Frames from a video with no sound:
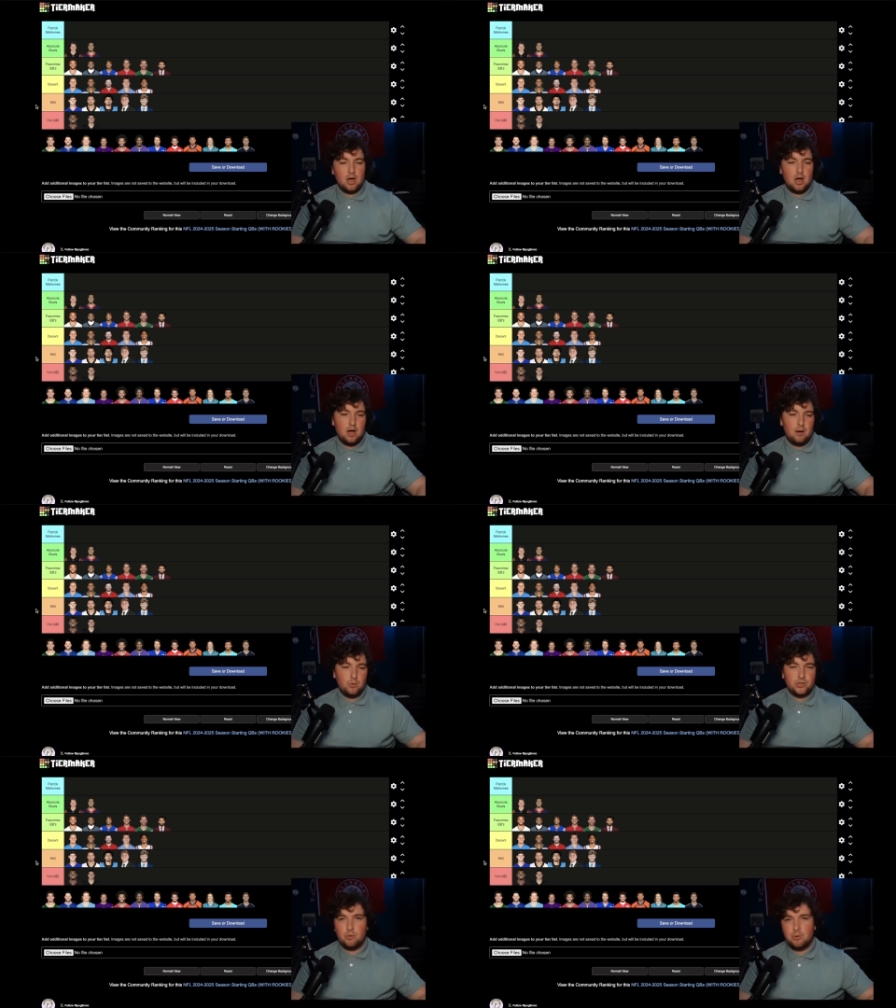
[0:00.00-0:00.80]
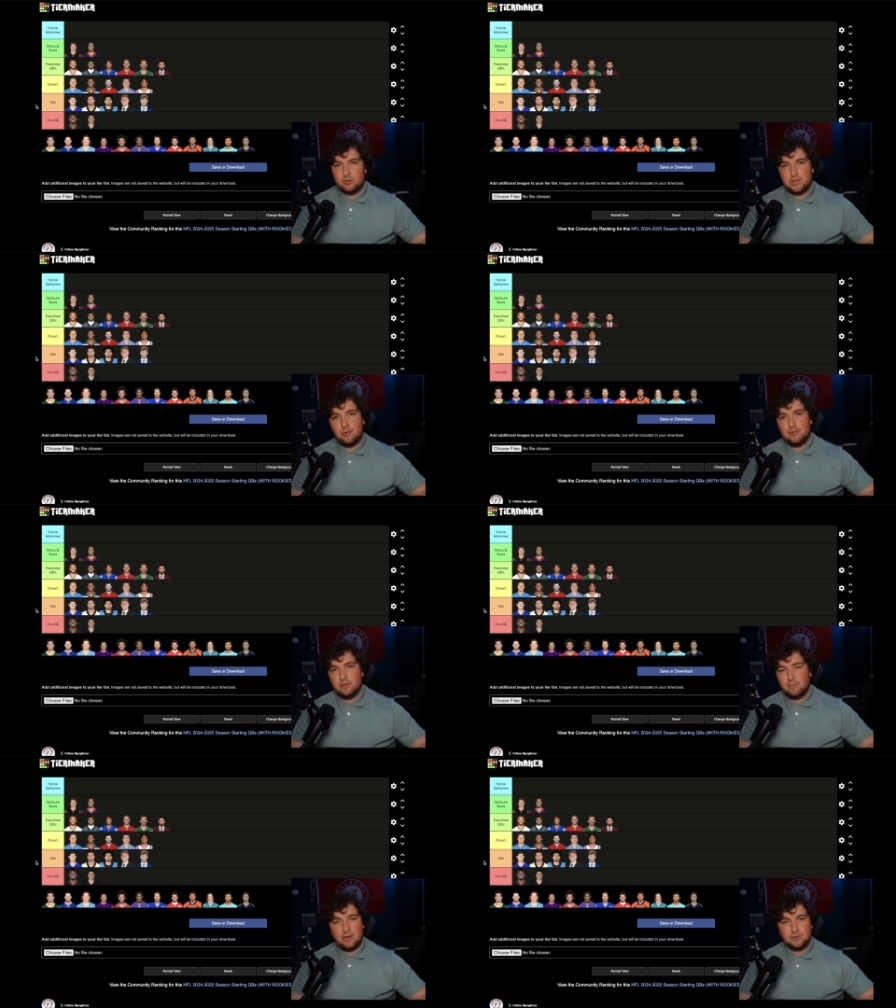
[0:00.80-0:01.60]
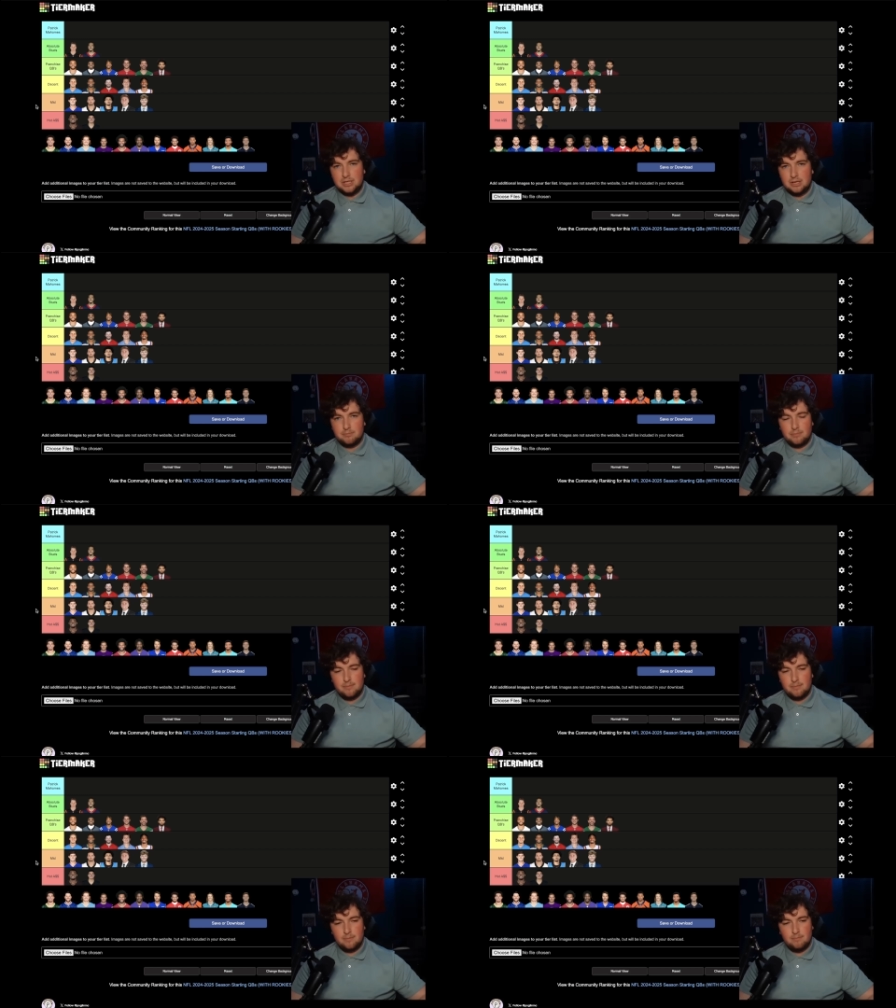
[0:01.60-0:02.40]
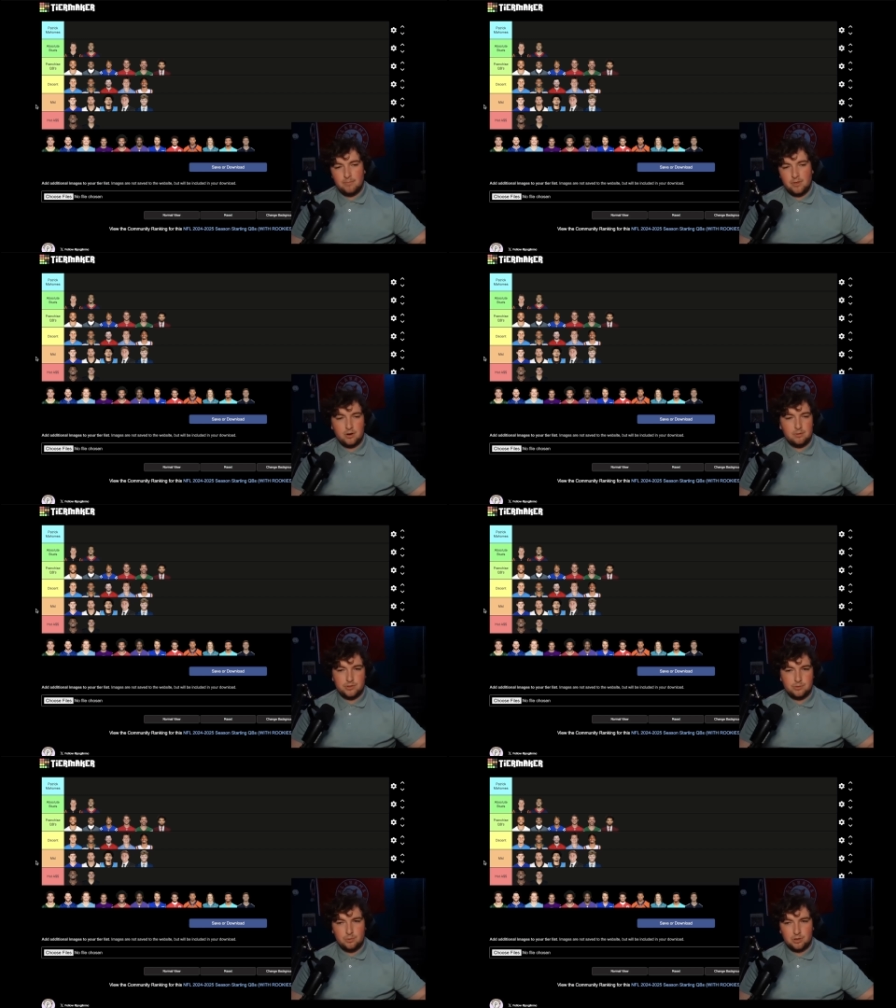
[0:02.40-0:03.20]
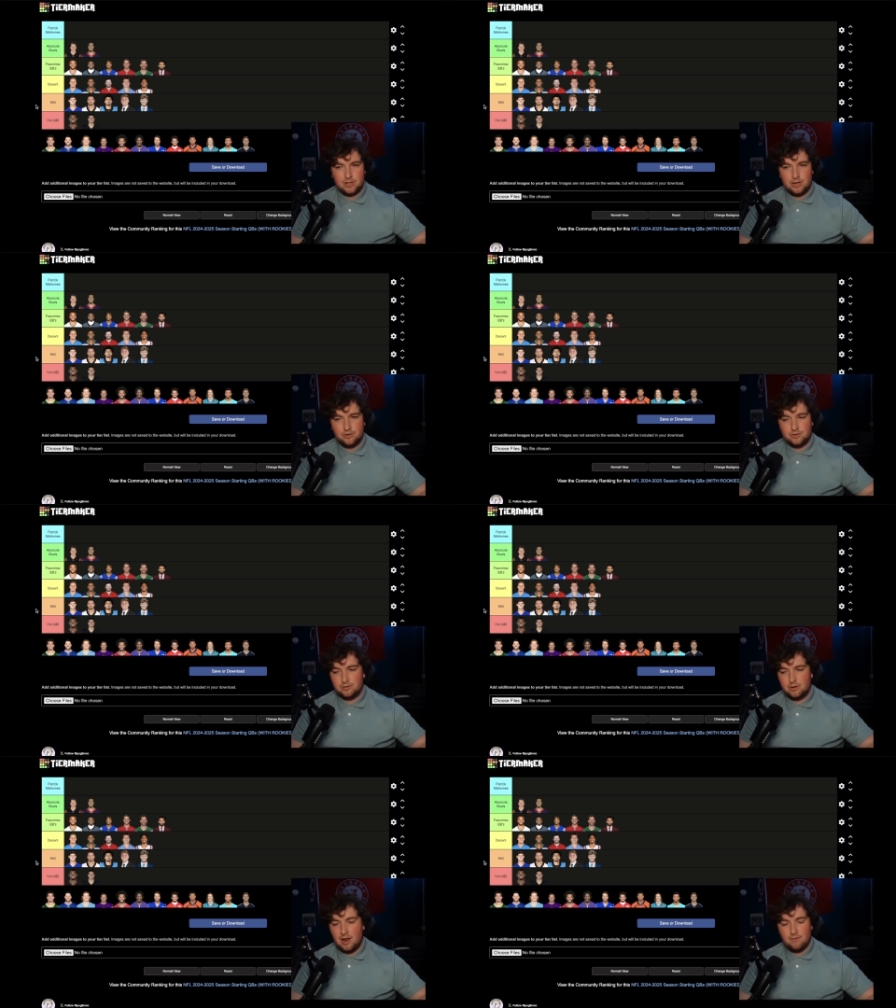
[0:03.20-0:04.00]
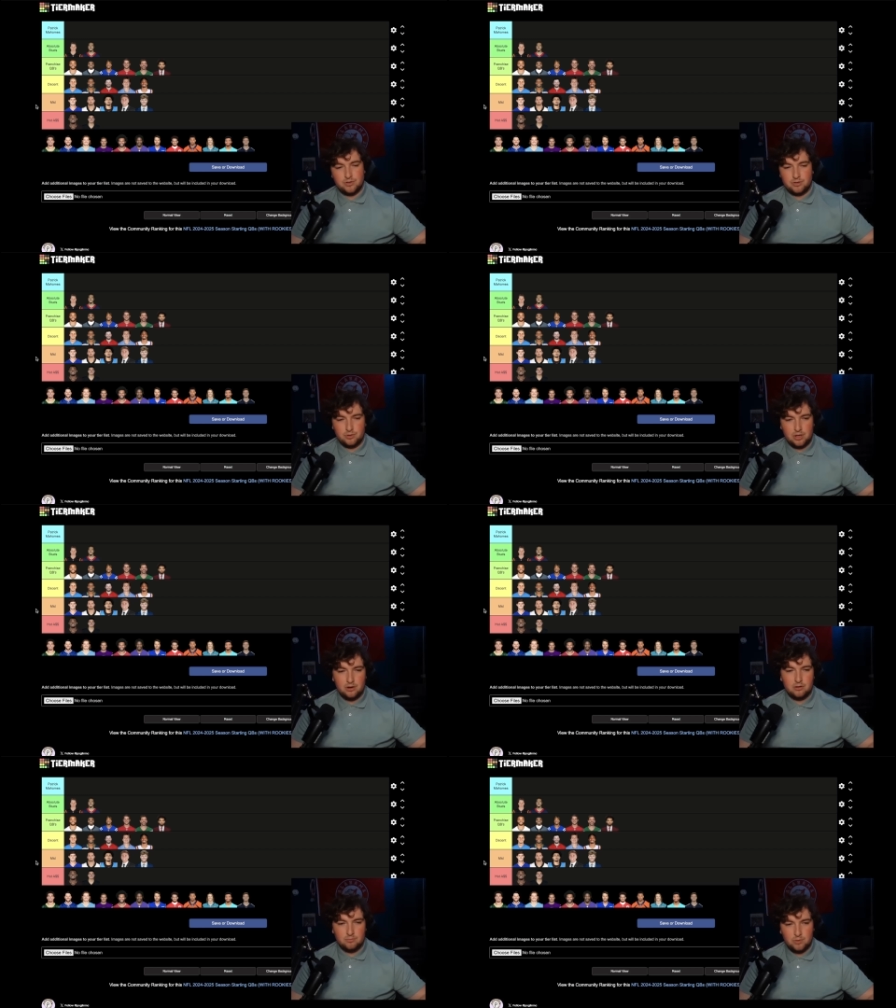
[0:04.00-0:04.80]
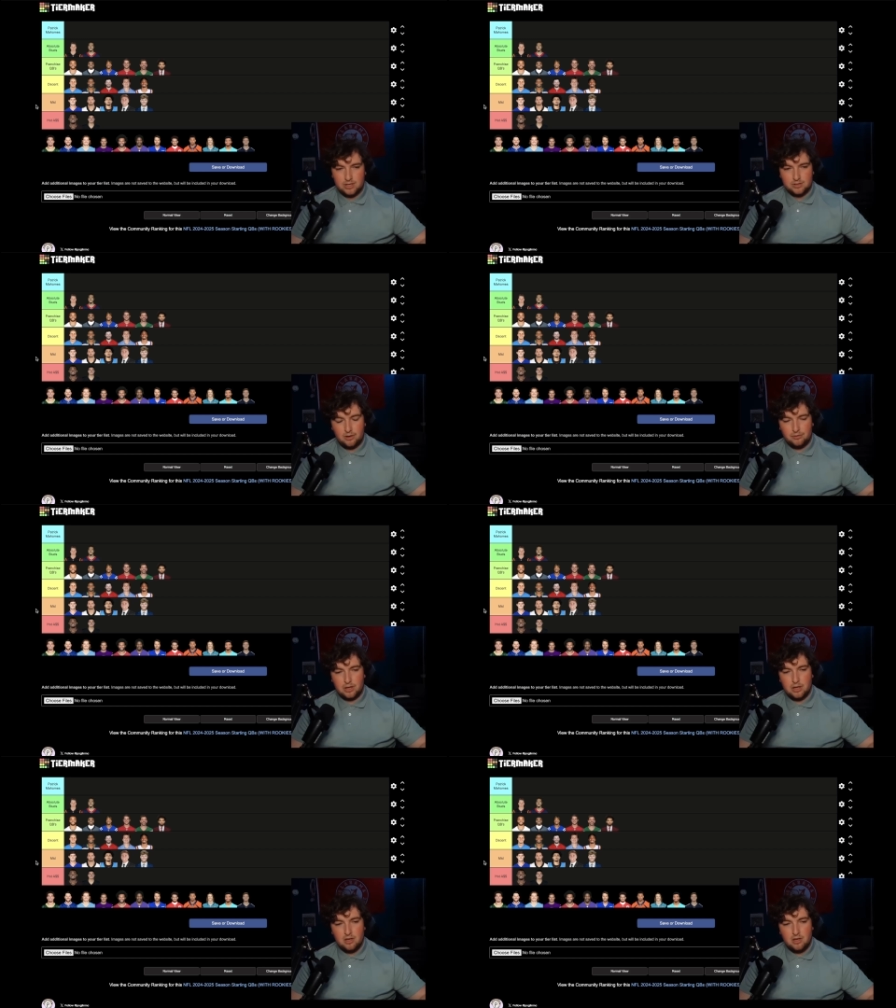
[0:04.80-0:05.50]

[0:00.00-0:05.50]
When Joe Burrow's healthy, the Bengals team, they're going to be Super Bowl contenders every single year when he's healthy.